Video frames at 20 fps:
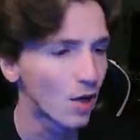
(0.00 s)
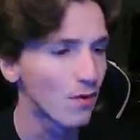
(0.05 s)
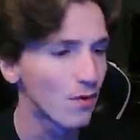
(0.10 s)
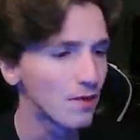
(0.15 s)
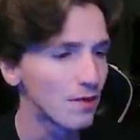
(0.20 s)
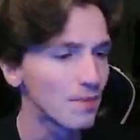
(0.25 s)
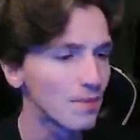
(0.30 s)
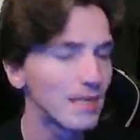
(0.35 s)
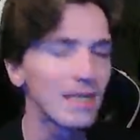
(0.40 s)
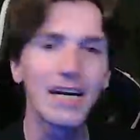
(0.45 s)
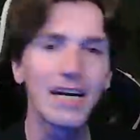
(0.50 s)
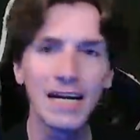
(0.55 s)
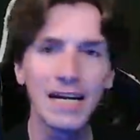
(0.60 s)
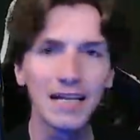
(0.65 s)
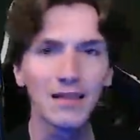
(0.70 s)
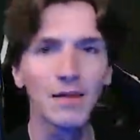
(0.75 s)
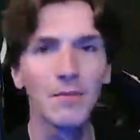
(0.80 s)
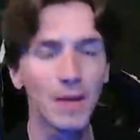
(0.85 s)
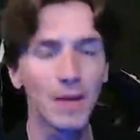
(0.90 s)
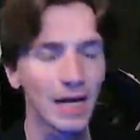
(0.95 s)
to be in
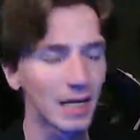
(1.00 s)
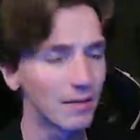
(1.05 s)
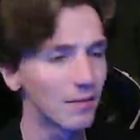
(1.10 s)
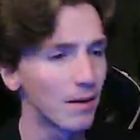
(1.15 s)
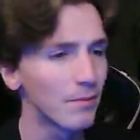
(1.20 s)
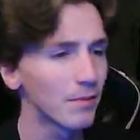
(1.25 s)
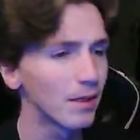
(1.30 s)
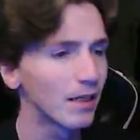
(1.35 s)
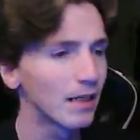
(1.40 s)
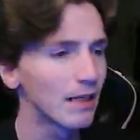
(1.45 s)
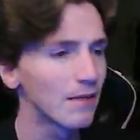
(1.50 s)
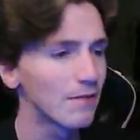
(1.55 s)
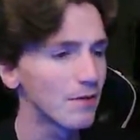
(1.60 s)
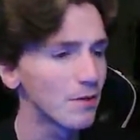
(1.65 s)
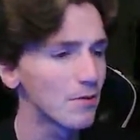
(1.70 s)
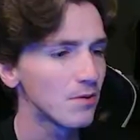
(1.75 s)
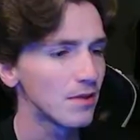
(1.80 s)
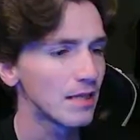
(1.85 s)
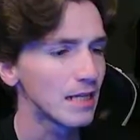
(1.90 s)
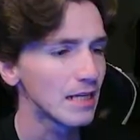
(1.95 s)
the beta, but I'm going to give
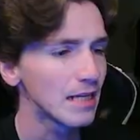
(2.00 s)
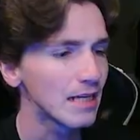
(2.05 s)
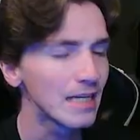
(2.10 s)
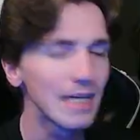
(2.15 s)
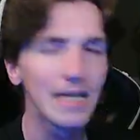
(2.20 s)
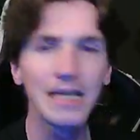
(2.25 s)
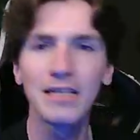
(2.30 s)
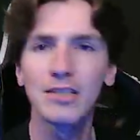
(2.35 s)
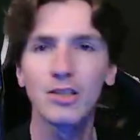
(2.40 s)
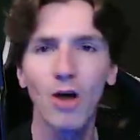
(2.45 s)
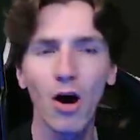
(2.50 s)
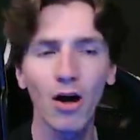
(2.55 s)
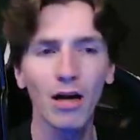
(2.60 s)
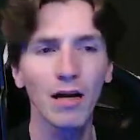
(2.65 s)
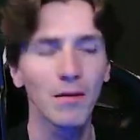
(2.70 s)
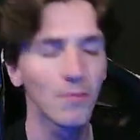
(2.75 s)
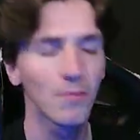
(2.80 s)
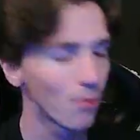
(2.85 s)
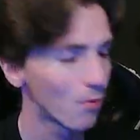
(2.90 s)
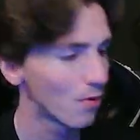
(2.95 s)
you the key
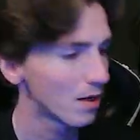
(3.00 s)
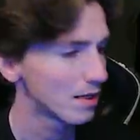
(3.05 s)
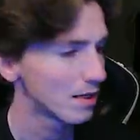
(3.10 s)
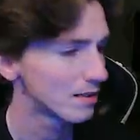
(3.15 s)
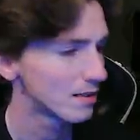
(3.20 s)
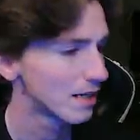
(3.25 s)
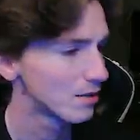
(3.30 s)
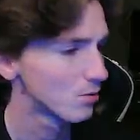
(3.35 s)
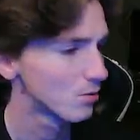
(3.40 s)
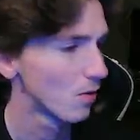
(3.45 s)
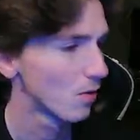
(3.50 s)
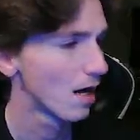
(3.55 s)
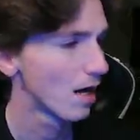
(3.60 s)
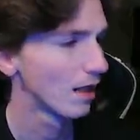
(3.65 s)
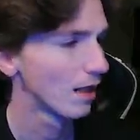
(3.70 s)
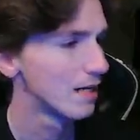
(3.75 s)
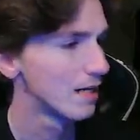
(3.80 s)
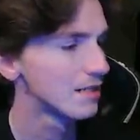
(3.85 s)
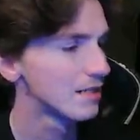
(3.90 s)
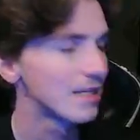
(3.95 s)
talking points as well
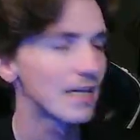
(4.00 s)
as things